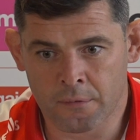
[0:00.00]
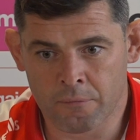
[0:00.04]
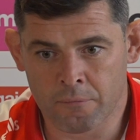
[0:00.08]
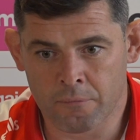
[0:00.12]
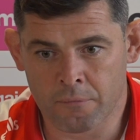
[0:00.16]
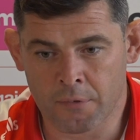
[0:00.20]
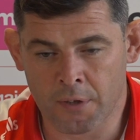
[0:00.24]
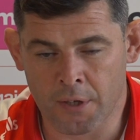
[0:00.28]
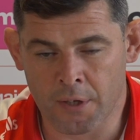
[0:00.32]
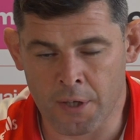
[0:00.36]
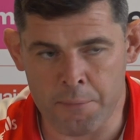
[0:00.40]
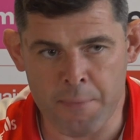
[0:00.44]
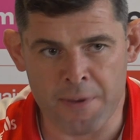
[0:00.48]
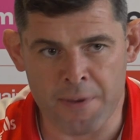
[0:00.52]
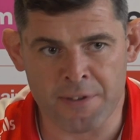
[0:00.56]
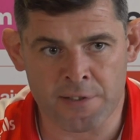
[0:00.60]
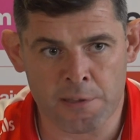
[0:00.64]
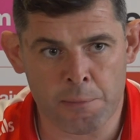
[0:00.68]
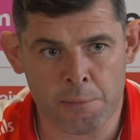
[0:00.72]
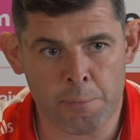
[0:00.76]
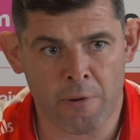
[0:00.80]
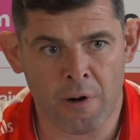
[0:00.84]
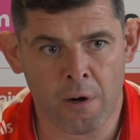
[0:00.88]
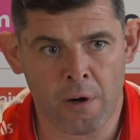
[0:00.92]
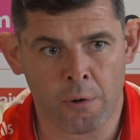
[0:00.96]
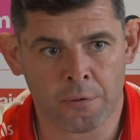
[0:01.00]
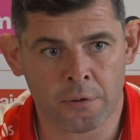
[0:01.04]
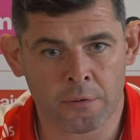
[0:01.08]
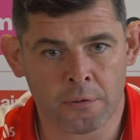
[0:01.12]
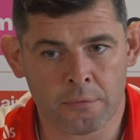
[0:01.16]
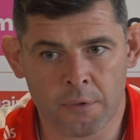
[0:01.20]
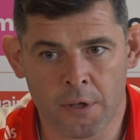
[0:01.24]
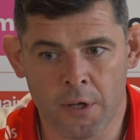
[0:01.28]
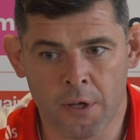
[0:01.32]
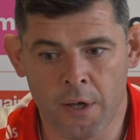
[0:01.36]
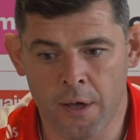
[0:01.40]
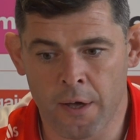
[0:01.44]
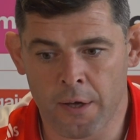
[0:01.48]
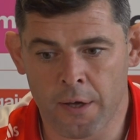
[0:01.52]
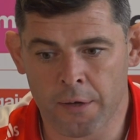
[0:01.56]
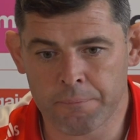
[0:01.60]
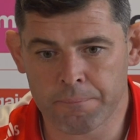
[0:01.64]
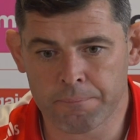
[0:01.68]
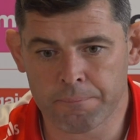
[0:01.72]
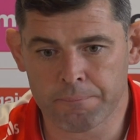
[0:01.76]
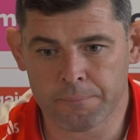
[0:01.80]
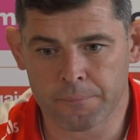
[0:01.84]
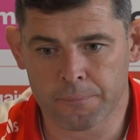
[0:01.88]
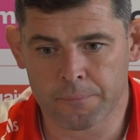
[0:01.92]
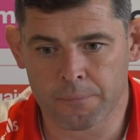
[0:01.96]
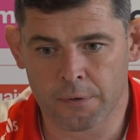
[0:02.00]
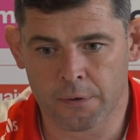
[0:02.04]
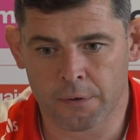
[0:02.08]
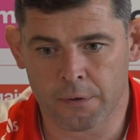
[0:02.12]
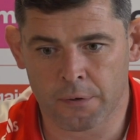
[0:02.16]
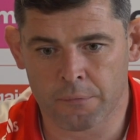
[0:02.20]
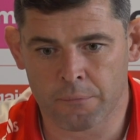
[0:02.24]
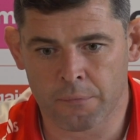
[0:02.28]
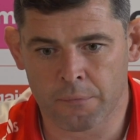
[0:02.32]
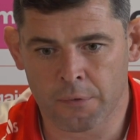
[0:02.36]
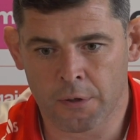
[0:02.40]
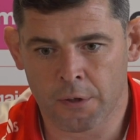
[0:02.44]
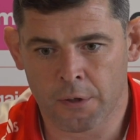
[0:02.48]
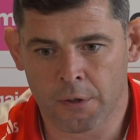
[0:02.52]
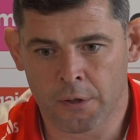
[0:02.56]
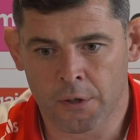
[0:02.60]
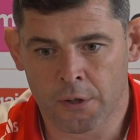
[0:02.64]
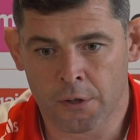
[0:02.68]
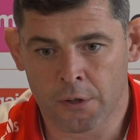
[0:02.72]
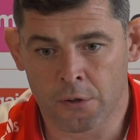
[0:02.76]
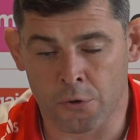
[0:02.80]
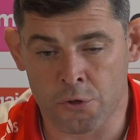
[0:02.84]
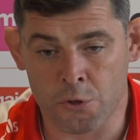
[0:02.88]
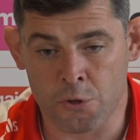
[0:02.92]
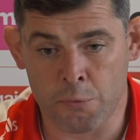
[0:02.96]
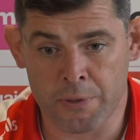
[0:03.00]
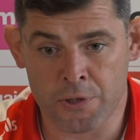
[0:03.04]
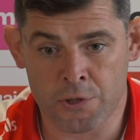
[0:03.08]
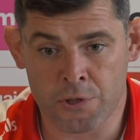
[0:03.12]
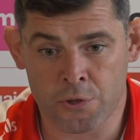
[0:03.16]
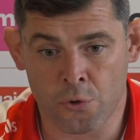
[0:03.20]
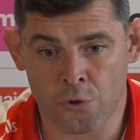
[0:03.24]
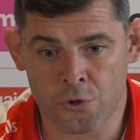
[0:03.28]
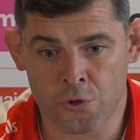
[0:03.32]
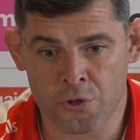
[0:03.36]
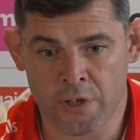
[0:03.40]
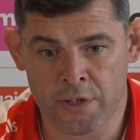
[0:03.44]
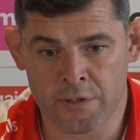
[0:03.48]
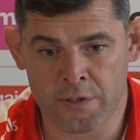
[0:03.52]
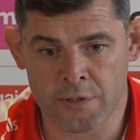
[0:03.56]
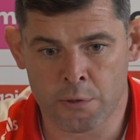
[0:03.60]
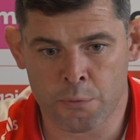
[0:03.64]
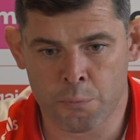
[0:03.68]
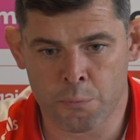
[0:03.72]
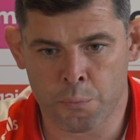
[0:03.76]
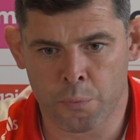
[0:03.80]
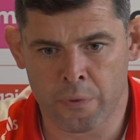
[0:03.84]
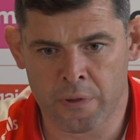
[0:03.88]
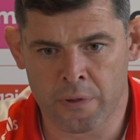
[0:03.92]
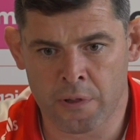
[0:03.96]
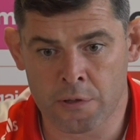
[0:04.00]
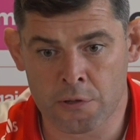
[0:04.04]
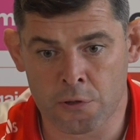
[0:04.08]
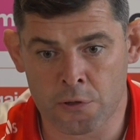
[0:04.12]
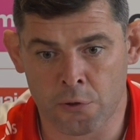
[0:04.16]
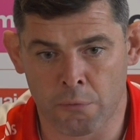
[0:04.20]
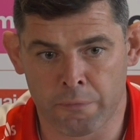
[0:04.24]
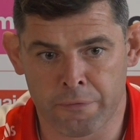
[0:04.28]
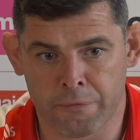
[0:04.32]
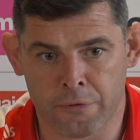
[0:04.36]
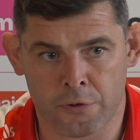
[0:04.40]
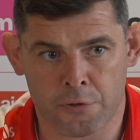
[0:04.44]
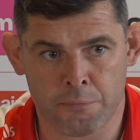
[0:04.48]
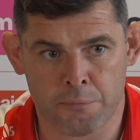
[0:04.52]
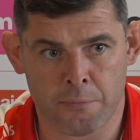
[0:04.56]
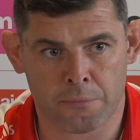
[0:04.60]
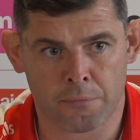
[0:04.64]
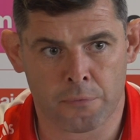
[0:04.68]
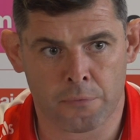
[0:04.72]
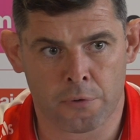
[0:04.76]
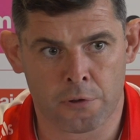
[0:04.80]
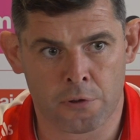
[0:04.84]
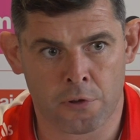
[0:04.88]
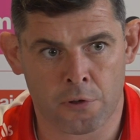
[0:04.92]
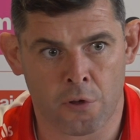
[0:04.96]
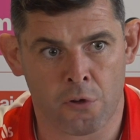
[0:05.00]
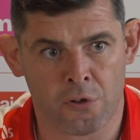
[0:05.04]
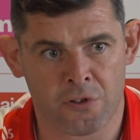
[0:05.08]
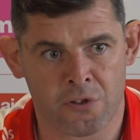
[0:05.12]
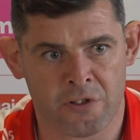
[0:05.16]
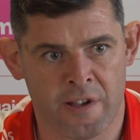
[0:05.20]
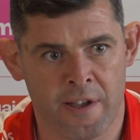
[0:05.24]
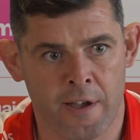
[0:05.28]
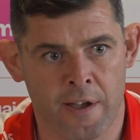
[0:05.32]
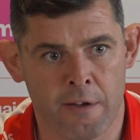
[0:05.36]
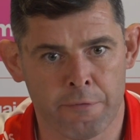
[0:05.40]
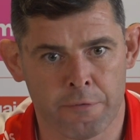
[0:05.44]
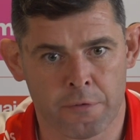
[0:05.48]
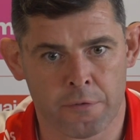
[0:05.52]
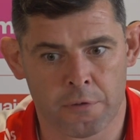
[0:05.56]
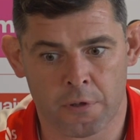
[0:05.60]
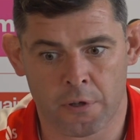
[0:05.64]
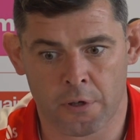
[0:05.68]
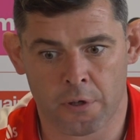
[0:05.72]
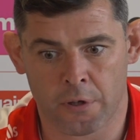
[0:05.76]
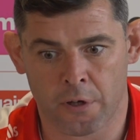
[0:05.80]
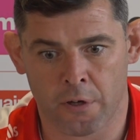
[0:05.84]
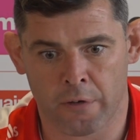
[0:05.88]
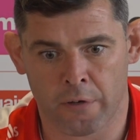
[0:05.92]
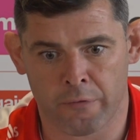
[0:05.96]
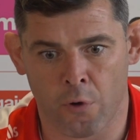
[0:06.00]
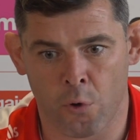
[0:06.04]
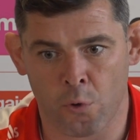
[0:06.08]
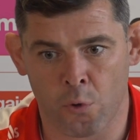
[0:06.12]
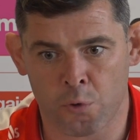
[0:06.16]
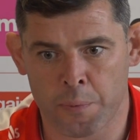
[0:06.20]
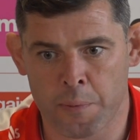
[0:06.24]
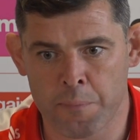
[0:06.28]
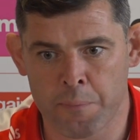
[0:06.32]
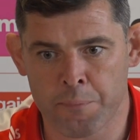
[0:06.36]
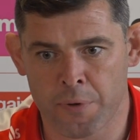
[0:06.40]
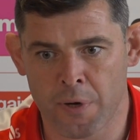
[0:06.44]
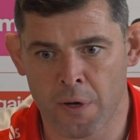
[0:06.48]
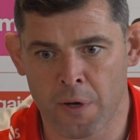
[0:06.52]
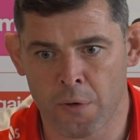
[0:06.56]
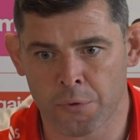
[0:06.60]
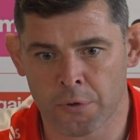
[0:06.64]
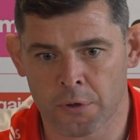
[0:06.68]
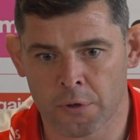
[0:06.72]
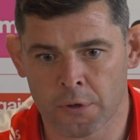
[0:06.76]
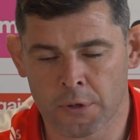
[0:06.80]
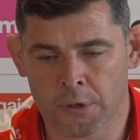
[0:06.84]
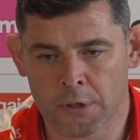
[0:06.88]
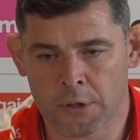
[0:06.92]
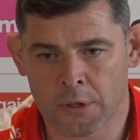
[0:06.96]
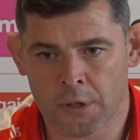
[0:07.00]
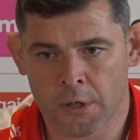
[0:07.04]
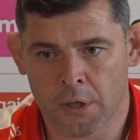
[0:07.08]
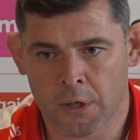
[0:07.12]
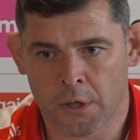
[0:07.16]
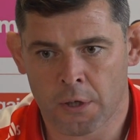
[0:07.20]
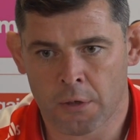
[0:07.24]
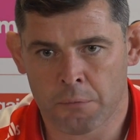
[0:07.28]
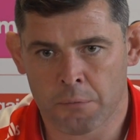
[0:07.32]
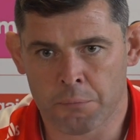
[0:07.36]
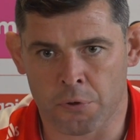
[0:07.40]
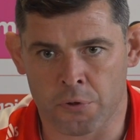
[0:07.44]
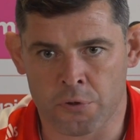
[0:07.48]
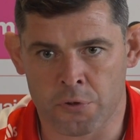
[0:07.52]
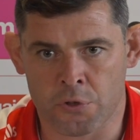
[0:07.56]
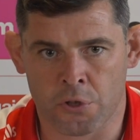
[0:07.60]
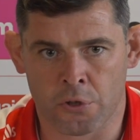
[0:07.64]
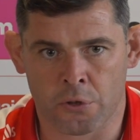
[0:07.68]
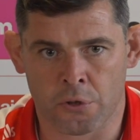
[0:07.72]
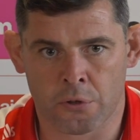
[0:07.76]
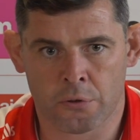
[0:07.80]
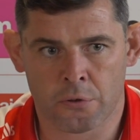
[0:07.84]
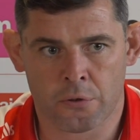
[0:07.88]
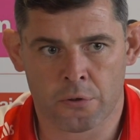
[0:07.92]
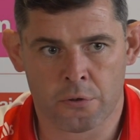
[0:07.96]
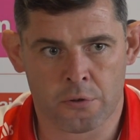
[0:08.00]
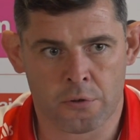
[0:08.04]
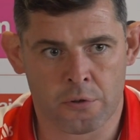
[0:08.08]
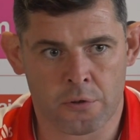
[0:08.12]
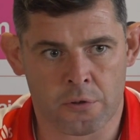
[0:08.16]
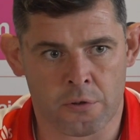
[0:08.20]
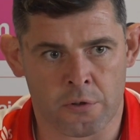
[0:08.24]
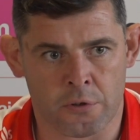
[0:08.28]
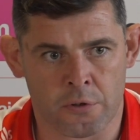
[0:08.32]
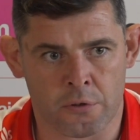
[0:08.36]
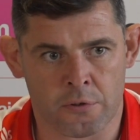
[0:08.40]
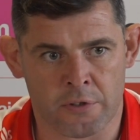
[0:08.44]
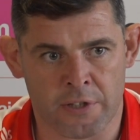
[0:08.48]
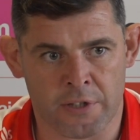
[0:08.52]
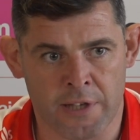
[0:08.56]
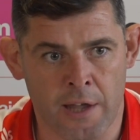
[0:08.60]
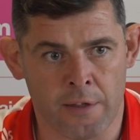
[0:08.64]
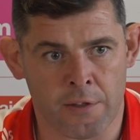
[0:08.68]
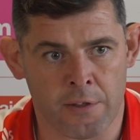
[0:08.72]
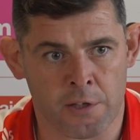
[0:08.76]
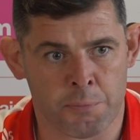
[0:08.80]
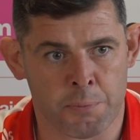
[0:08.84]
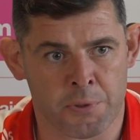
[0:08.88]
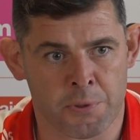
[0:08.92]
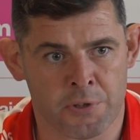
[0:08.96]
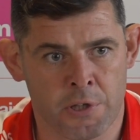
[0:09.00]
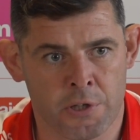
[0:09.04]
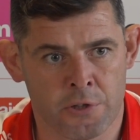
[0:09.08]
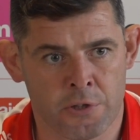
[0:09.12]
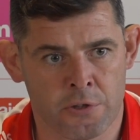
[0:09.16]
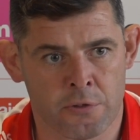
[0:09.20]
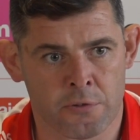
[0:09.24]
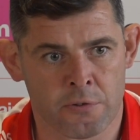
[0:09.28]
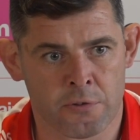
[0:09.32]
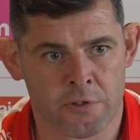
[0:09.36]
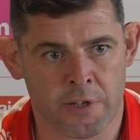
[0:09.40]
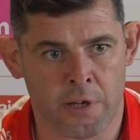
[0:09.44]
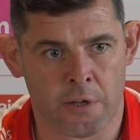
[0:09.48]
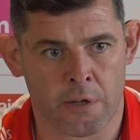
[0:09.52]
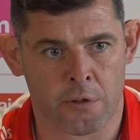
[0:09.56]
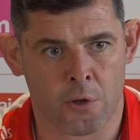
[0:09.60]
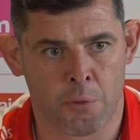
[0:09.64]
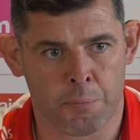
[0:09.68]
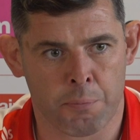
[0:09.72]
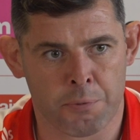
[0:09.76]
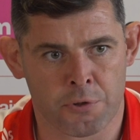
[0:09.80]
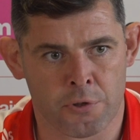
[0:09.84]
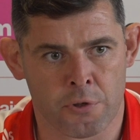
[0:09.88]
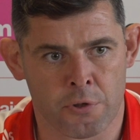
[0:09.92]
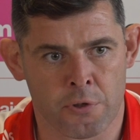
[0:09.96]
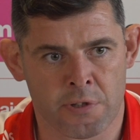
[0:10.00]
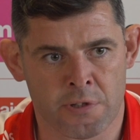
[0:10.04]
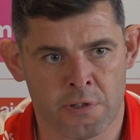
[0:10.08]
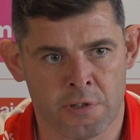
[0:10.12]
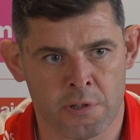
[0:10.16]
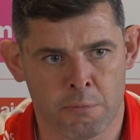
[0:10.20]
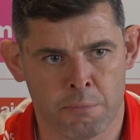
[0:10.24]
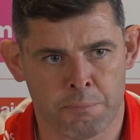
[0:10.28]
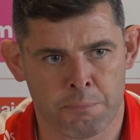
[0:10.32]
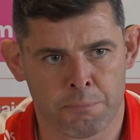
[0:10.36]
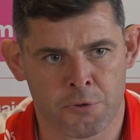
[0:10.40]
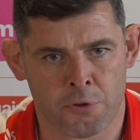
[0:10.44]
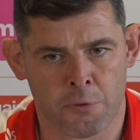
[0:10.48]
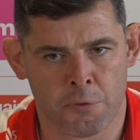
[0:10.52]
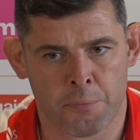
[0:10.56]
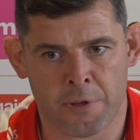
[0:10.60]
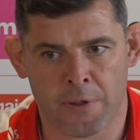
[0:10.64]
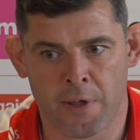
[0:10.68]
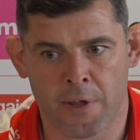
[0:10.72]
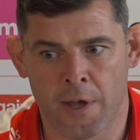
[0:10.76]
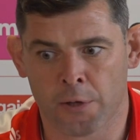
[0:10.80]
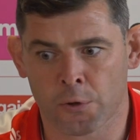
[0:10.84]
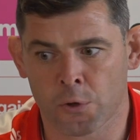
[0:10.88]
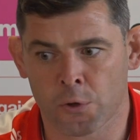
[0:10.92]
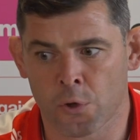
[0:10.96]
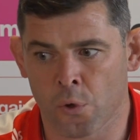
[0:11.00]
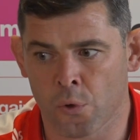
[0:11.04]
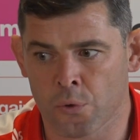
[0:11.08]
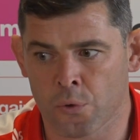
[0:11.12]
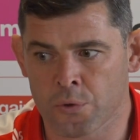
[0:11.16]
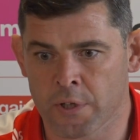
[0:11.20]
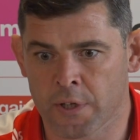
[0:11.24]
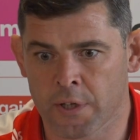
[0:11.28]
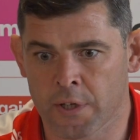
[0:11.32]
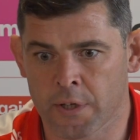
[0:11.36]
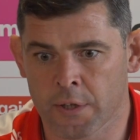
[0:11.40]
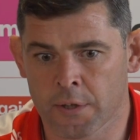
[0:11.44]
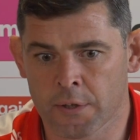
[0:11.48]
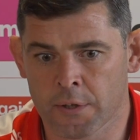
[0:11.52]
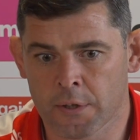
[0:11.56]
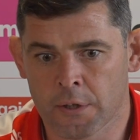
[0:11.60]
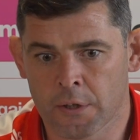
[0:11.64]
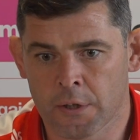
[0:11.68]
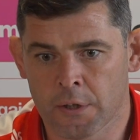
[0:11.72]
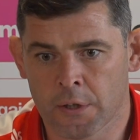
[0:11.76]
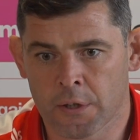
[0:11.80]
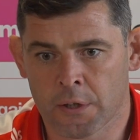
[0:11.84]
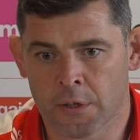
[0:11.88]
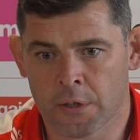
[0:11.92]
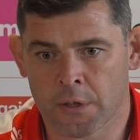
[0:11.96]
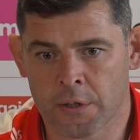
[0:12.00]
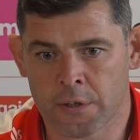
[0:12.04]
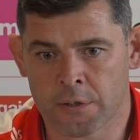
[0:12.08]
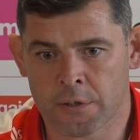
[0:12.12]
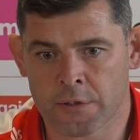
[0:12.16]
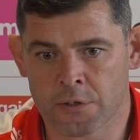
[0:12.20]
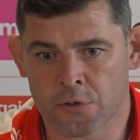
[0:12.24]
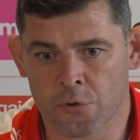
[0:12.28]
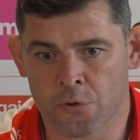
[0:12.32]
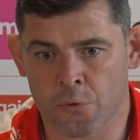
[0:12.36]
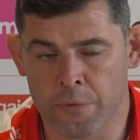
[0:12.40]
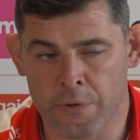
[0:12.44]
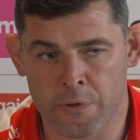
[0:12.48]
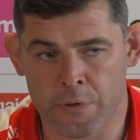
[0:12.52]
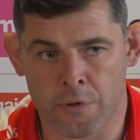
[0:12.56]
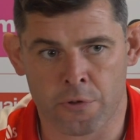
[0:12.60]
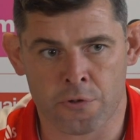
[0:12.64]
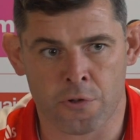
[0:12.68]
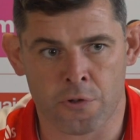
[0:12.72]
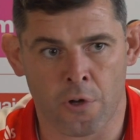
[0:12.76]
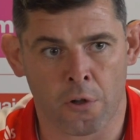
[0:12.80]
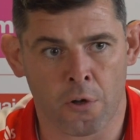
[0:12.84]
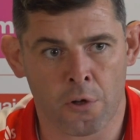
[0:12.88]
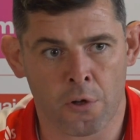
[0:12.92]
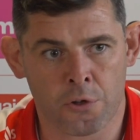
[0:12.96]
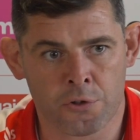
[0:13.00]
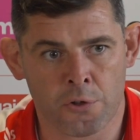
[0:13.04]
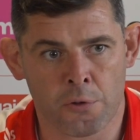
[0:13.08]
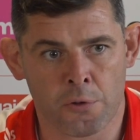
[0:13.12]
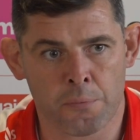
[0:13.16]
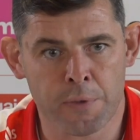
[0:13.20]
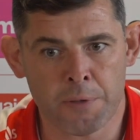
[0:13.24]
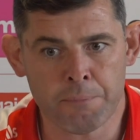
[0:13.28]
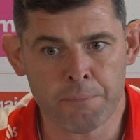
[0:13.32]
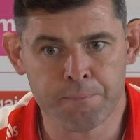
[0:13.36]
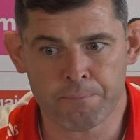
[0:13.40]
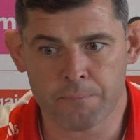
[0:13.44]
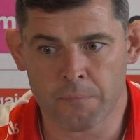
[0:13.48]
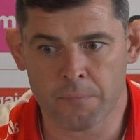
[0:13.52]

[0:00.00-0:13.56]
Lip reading: Yeah, immensely proud. You know, to be associated with this club for as long as I have, I've always been proud. But to get this position, to get the opportunity to be the head coach here, is something that's not lost on me.